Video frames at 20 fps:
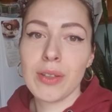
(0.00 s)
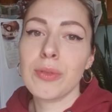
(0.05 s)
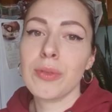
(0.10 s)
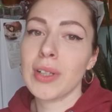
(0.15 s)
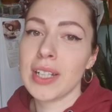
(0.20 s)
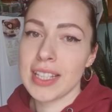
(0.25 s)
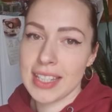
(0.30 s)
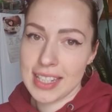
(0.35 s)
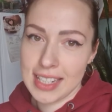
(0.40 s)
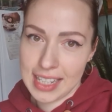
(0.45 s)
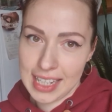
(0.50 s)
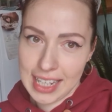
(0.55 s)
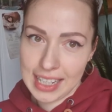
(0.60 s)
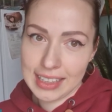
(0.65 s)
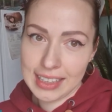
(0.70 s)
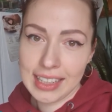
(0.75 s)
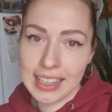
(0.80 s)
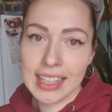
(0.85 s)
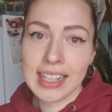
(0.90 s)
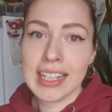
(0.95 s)
once
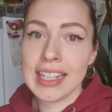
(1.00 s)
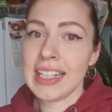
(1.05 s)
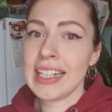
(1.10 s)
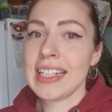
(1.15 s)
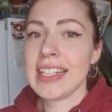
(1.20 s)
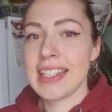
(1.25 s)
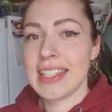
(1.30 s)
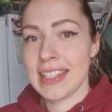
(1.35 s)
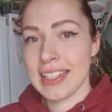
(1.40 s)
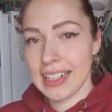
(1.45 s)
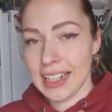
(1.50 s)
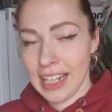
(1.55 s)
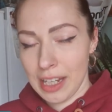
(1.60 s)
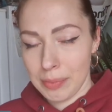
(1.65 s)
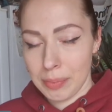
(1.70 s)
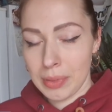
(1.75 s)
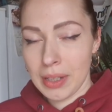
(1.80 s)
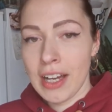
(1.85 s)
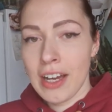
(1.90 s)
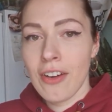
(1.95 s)
again,
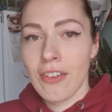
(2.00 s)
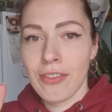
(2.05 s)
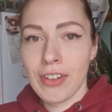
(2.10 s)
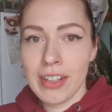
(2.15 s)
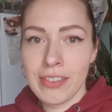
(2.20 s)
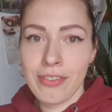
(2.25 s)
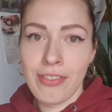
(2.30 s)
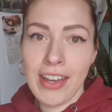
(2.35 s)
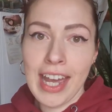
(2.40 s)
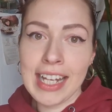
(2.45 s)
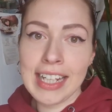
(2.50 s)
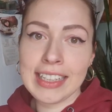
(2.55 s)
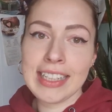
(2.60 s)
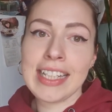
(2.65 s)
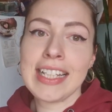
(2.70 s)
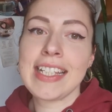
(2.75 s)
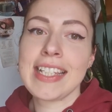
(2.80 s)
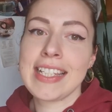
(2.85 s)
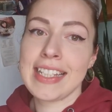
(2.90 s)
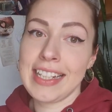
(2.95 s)
sklep. Fun
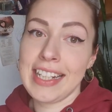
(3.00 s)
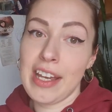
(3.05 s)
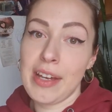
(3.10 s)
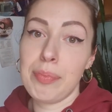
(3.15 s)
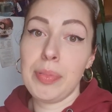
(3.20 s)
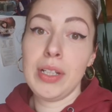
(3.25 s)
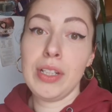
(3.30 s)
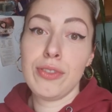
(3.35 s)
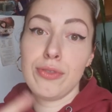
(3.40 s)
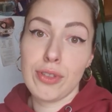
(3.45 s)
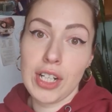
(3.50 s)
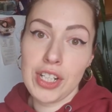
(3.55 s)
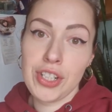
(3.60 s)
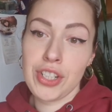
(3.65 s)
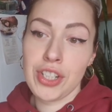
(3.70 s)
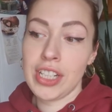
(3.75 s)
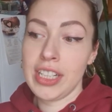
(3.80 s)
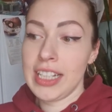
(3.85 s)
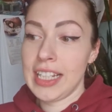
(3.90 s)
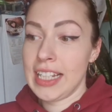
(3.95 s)
fact, sklep in
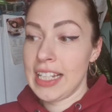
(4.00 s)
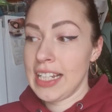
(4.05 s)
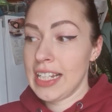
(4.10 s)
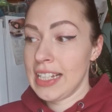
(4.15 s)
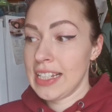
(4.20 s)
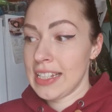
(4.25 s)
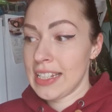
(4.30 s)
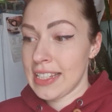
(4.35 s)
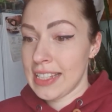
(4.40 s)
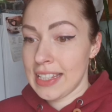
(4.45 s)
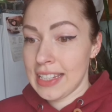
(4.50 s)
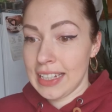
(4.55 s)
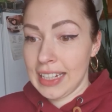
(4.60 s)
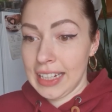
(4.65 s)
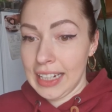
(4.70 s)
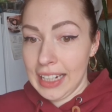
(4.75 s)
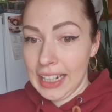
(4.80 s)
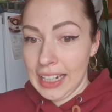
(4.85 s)
Russian is